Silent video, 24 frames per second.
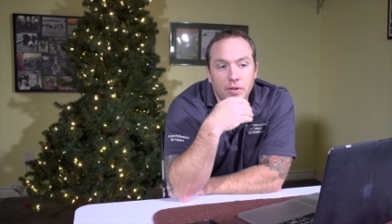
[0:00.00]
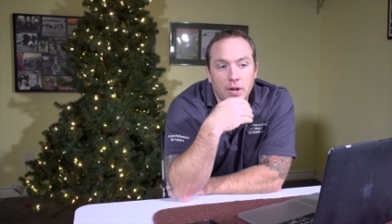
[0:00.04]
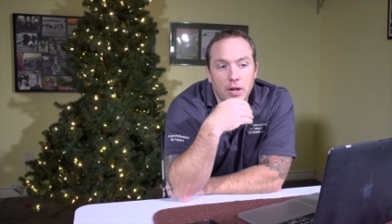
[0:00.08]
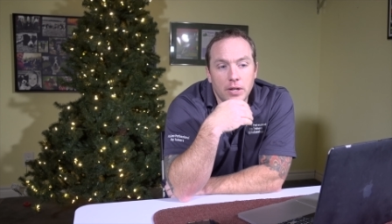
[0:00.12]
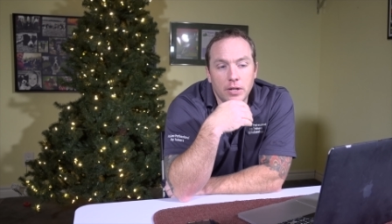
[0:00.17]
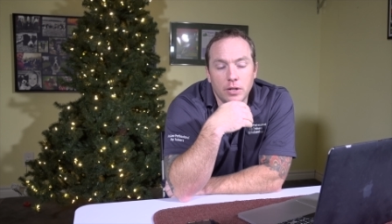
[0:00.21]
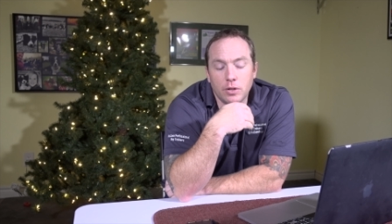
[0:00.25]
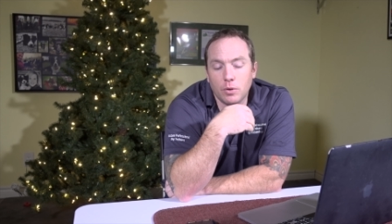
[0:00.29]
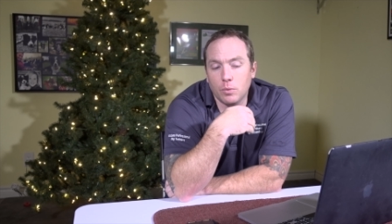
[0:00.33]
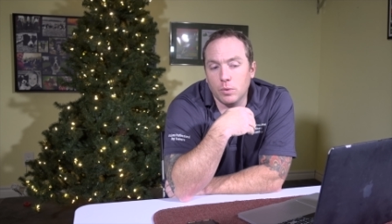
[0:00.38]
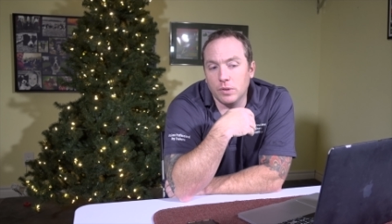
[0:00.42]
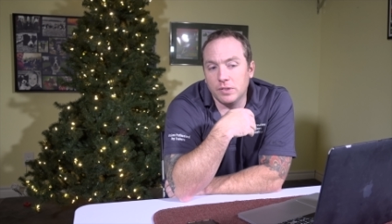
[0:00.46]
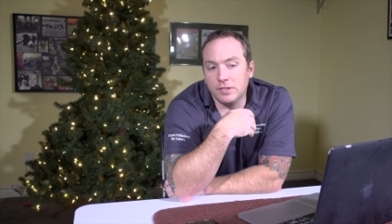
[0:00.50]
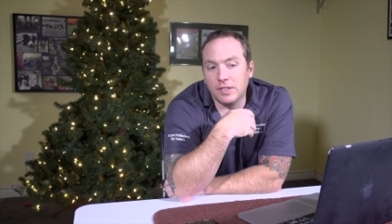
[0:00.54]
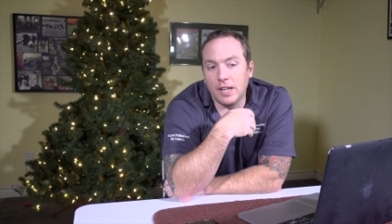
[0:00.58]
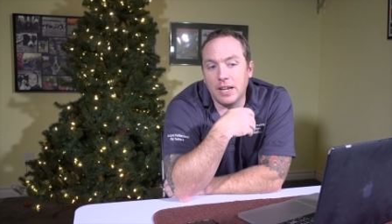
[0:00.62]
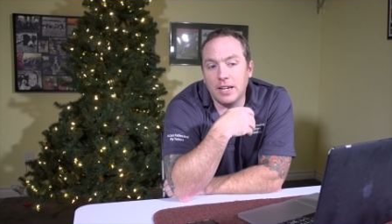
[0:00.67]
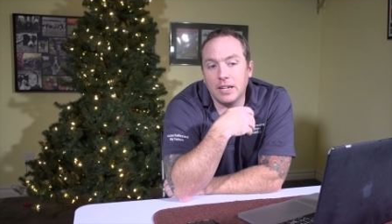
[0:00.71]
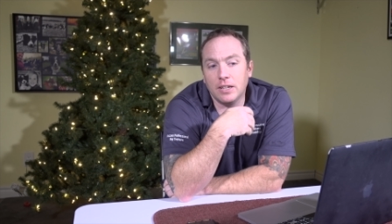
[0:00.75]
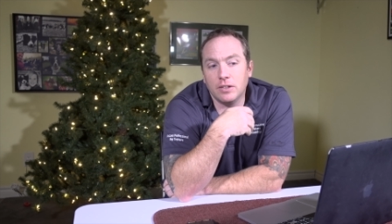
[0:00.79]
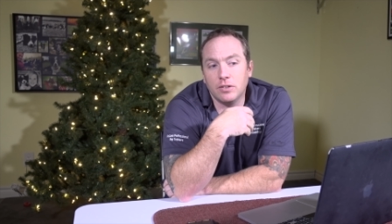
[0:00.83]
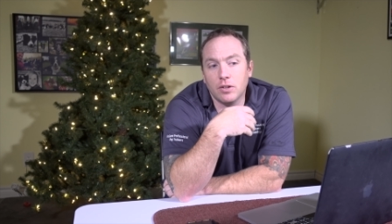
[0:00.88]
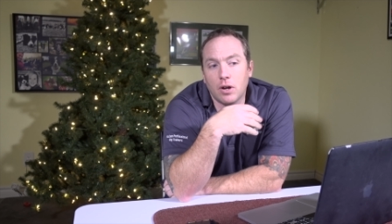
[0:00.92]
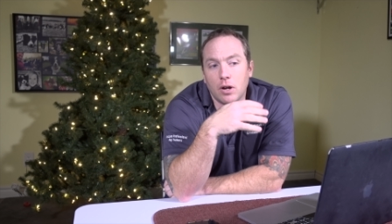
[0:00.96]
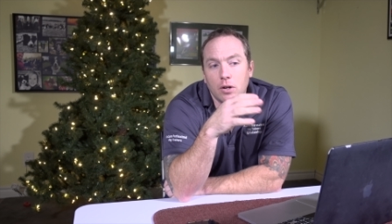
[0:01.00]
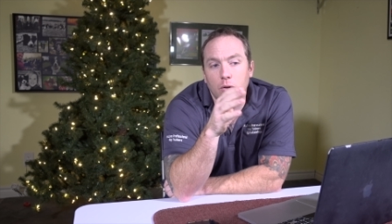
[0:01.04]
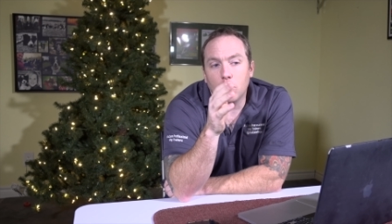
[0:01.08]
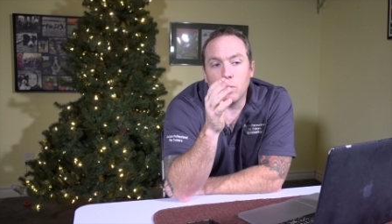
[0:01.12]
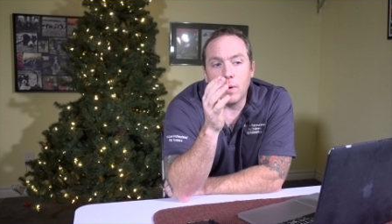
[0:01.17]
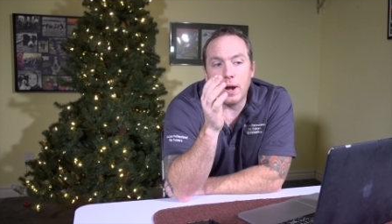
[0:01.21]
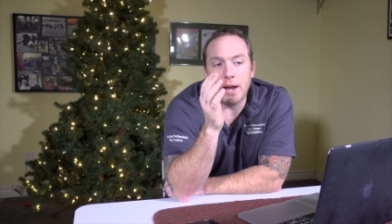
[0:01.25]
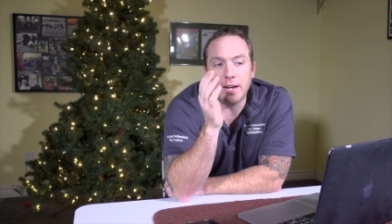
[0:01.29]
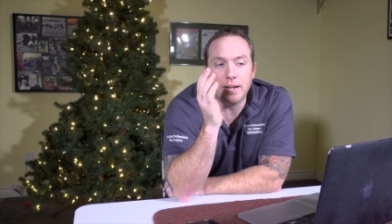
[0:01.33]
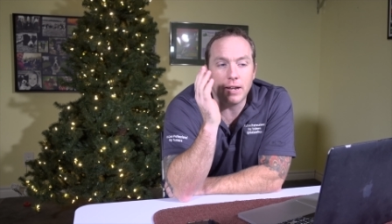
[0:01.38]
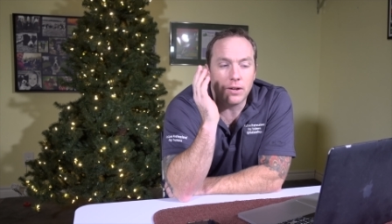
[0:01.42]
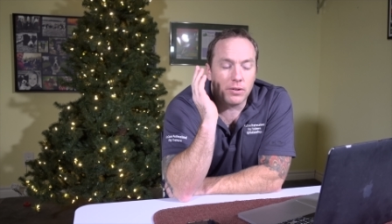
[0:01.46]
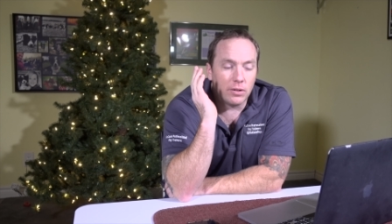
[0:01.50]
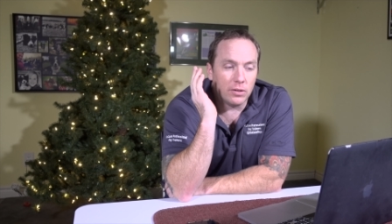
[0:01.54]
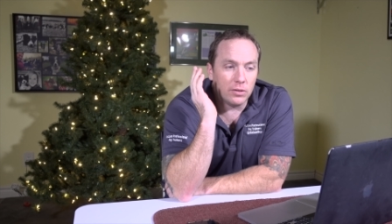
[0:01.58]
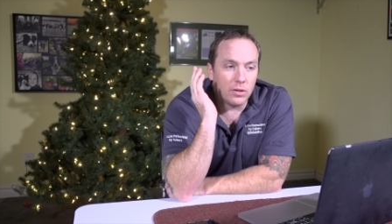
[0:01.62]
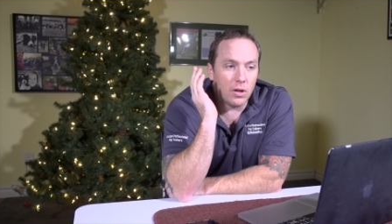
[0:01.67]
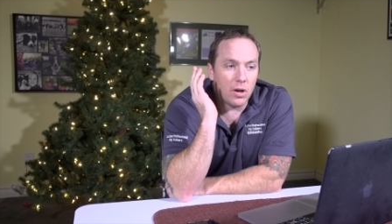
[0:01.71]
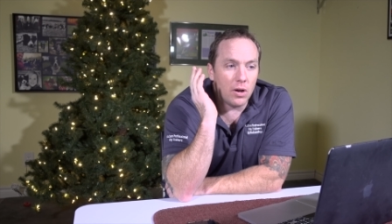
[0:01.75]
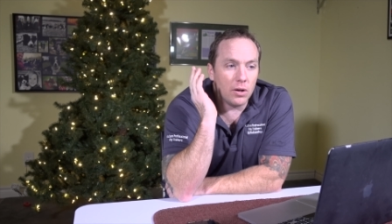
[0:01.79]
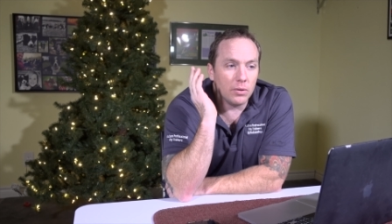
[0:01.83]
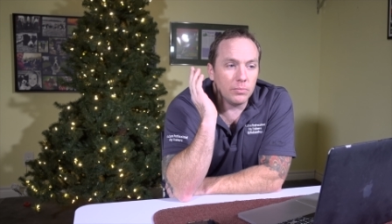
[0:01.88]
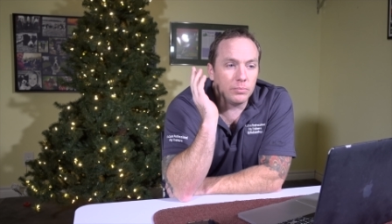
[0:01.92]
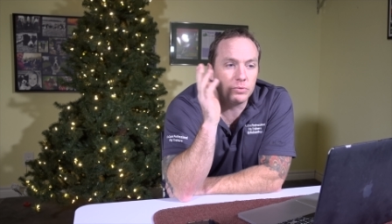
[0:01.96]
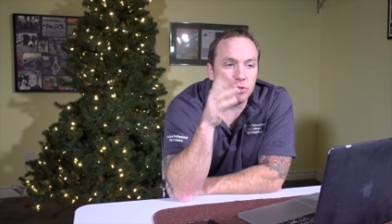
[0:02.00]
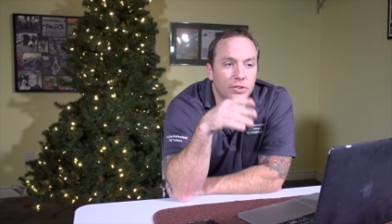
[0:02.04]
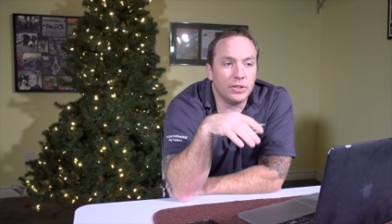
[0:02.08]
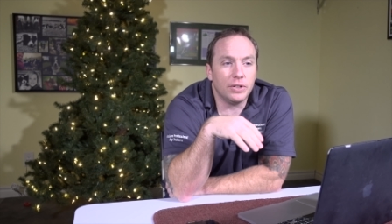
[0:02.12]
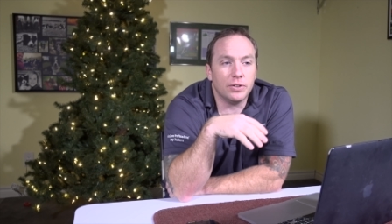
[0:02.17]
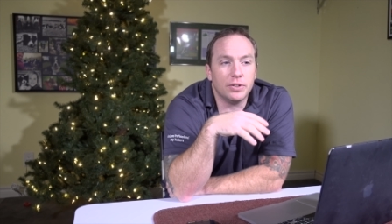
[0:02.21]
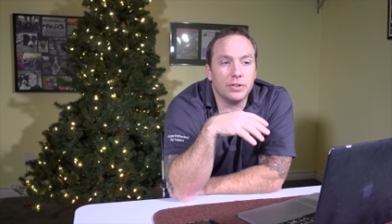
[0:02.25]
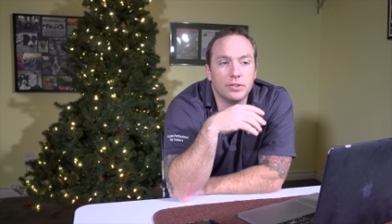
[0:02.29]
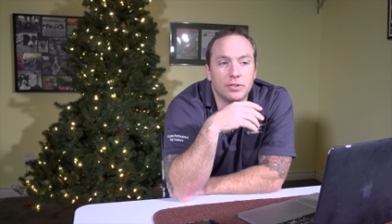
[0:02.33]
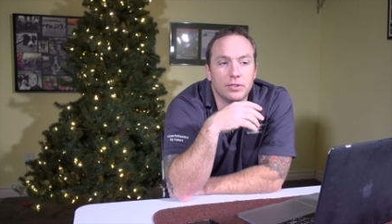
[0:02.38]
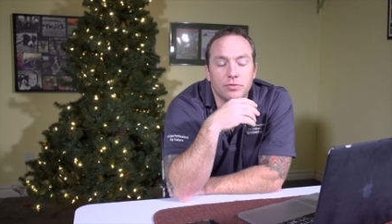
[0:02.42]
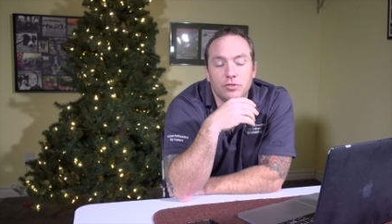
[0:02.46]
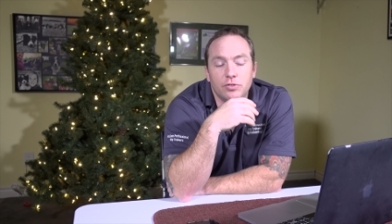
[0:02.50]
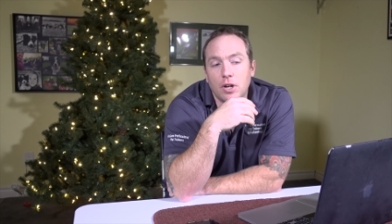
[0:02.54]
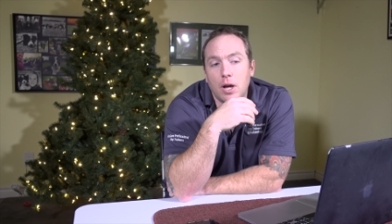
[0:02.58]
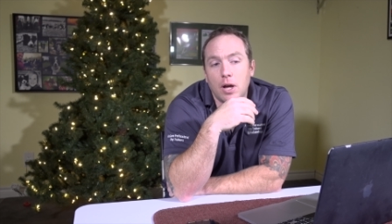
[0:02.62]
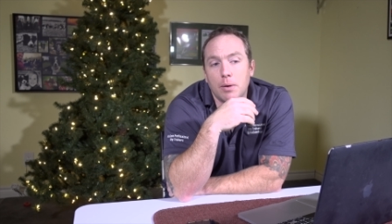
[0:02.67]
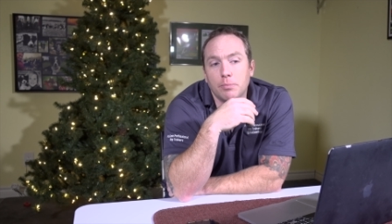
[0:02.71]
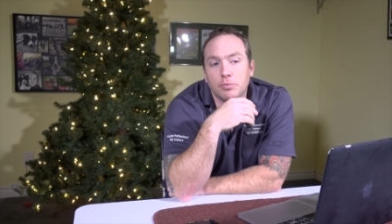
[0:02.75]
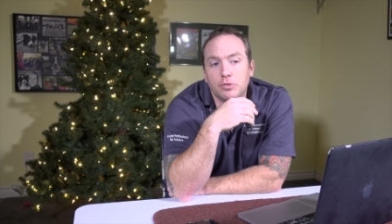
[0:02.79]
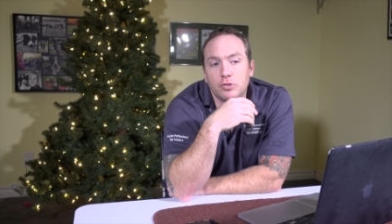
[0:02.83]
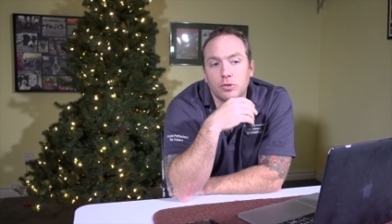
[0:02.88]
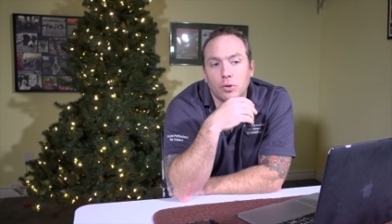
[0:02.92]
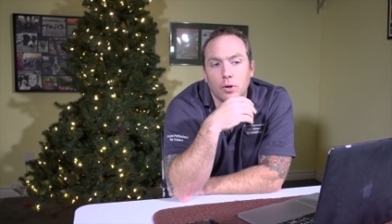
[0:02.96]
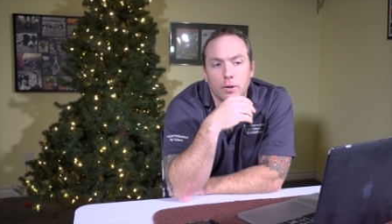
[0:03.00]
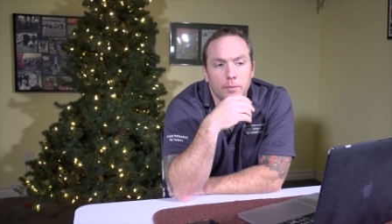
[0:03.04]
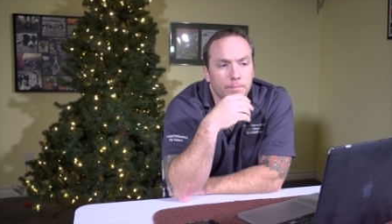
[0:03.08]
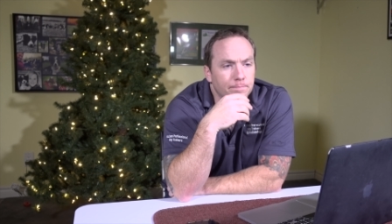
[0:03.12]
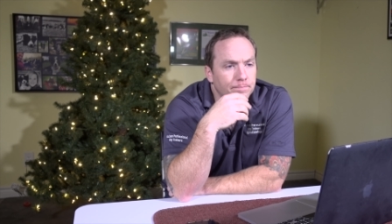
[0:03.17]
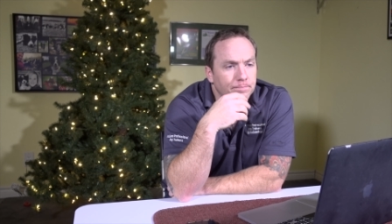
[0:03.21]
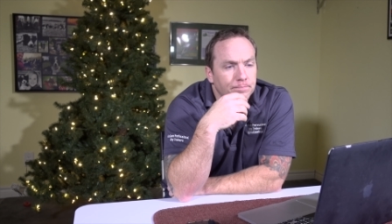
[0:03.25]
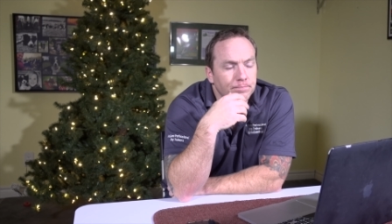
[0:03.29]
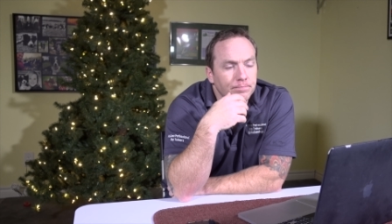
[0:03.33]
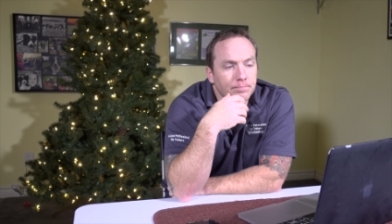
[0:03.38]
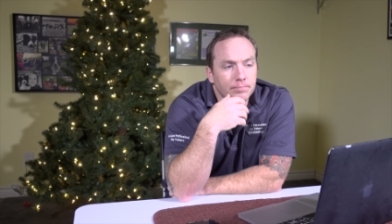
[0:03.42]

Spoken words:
we're sending a dog away down a long series of jumps, or